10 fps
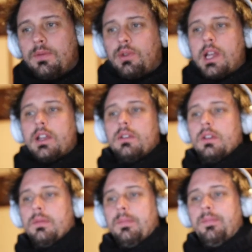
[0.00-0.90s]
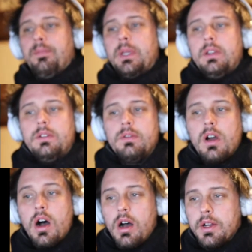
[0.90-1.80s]
flag being
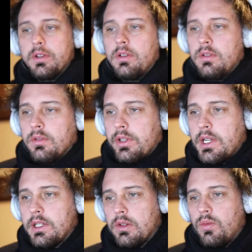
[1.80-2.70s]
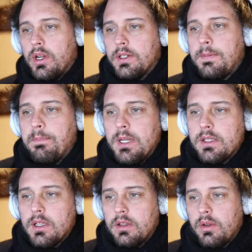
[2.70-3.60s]
on, or set to 1,
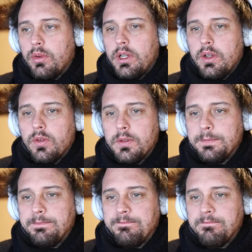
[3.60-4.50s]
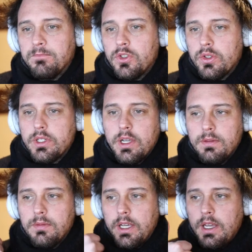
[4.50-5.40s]
means that they were equal. So it's
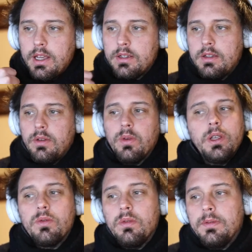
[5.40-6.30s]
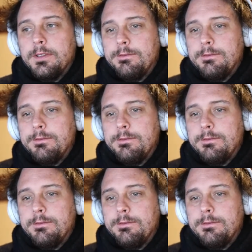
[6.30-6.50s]
saying, like, yes, they were equal.